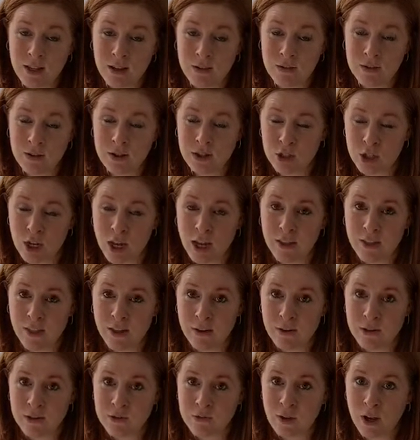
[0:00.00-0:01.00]
a child that
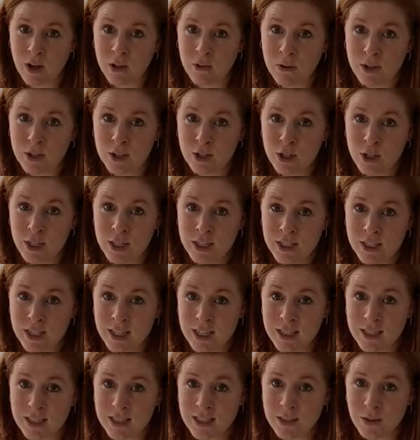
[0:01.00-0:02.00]
was following
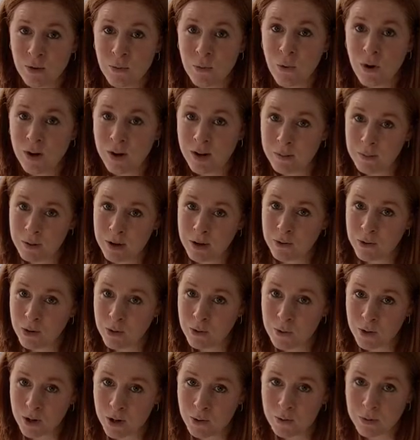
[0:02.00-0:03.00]
Jesus, what a big
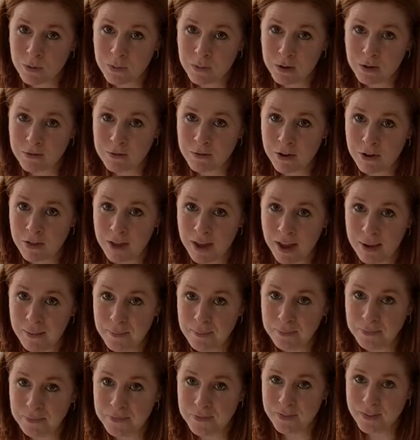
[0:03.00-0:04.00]
reward would be for them.
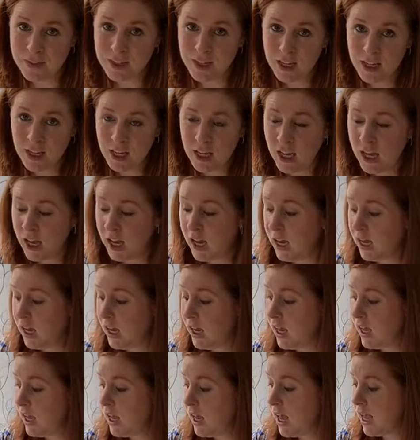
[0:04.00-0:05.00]

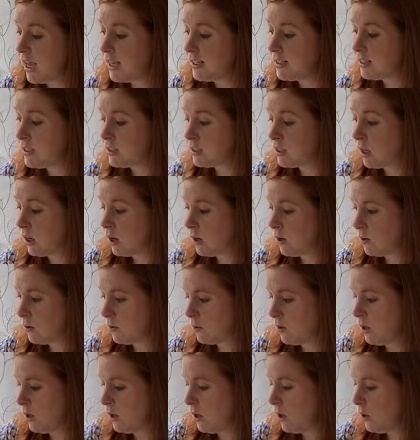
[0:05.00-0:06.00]
And so
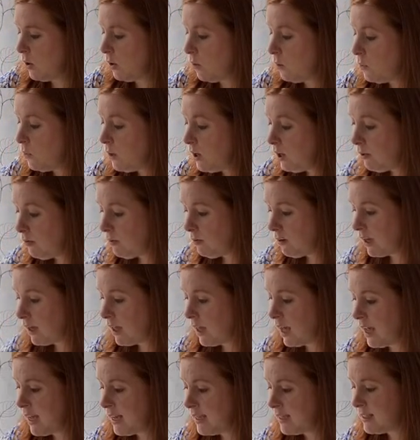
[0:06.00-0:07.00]
we
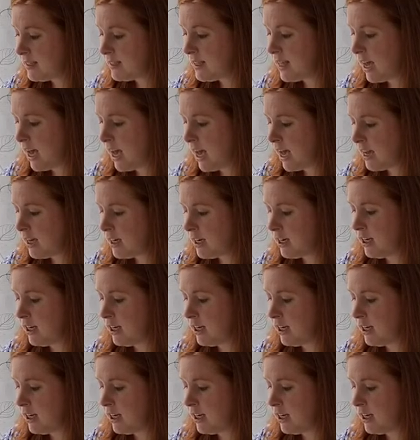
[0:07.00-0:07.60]
realize that